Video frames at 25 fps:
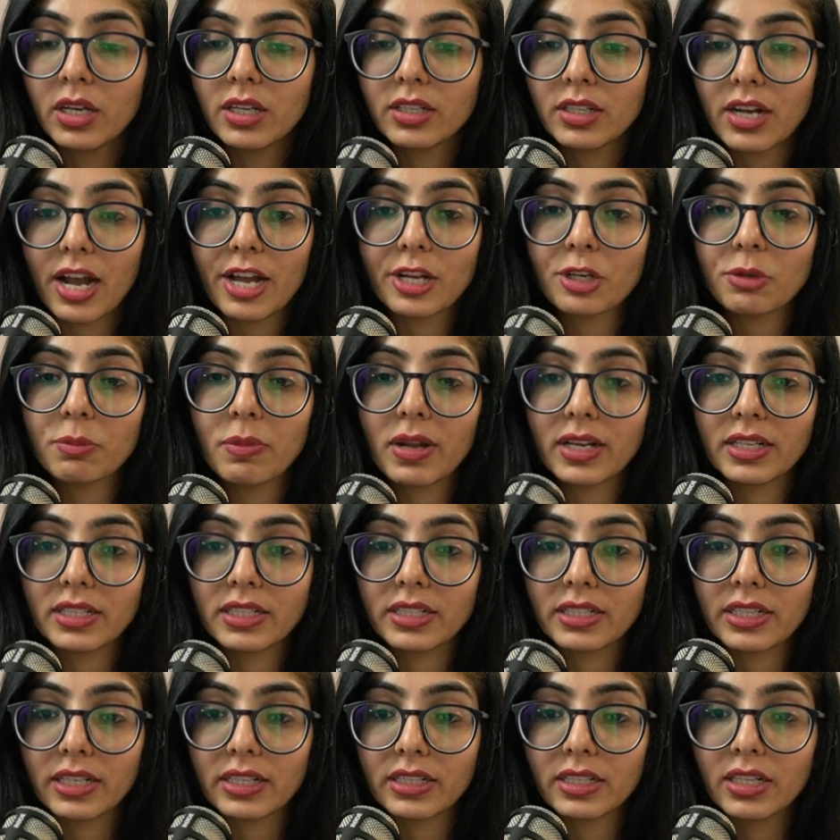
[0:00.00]

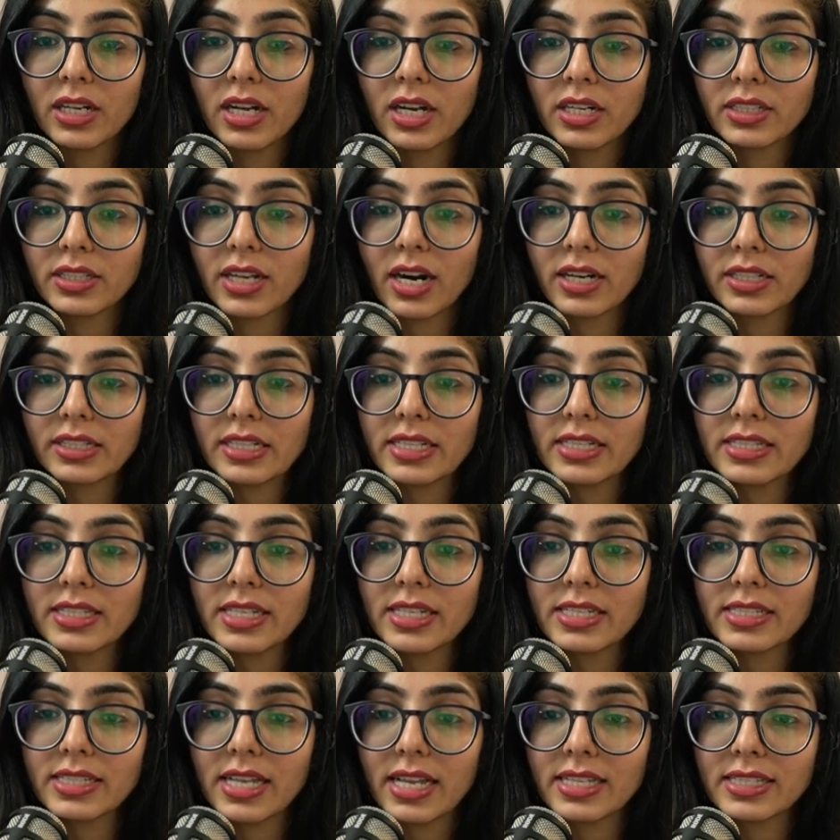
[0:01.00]
gyromagnetic,
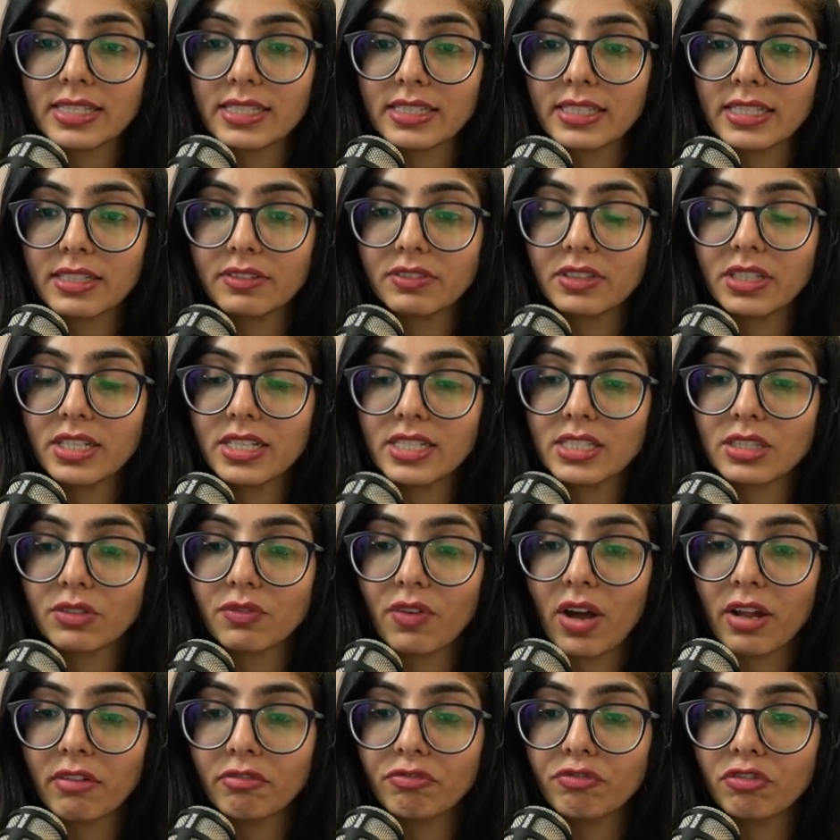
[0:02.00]
13C sensitivity is
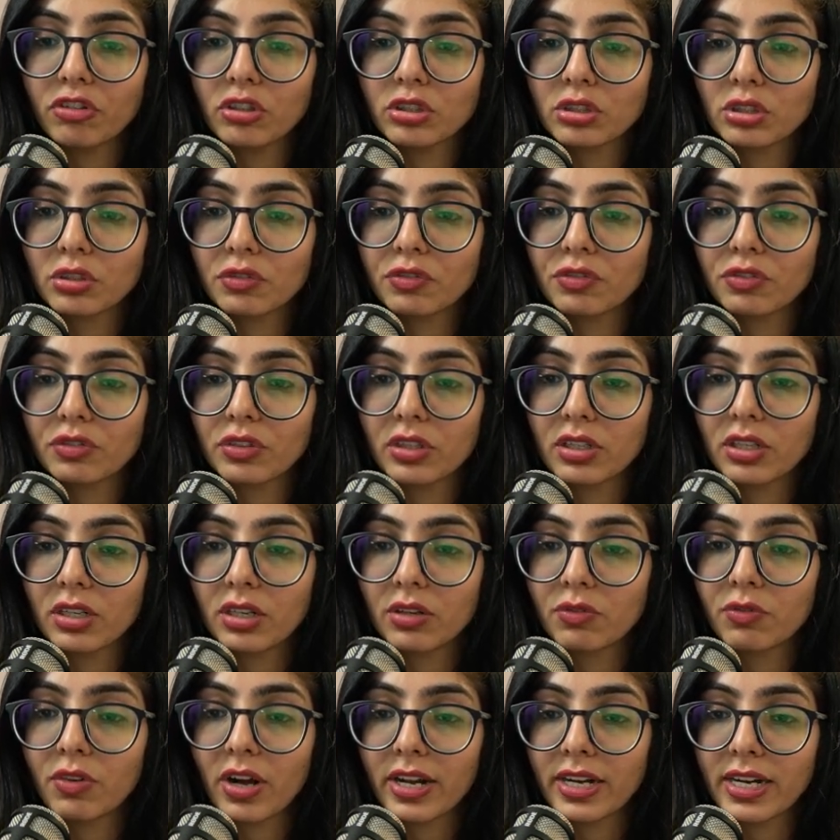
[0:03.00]
1/4 of
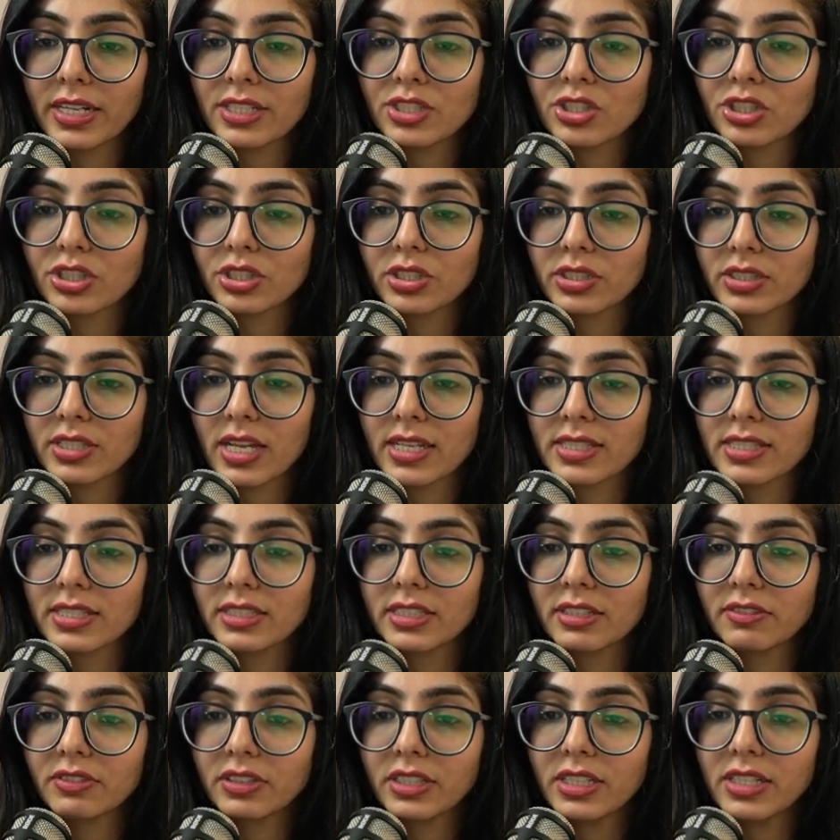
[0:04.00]
1H
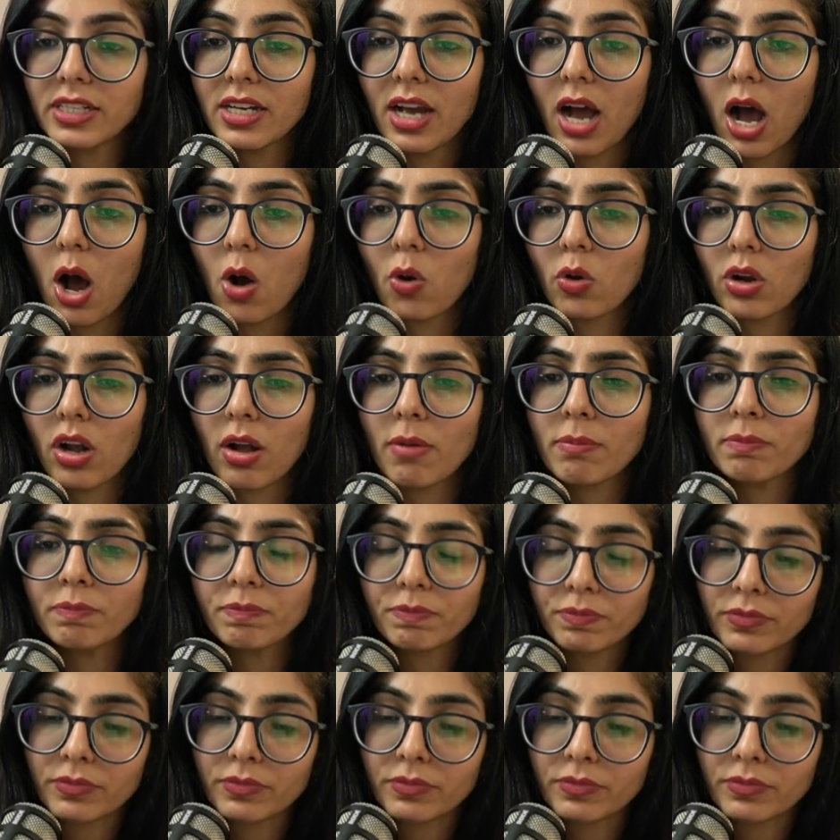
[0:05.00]
sensitivity. How come?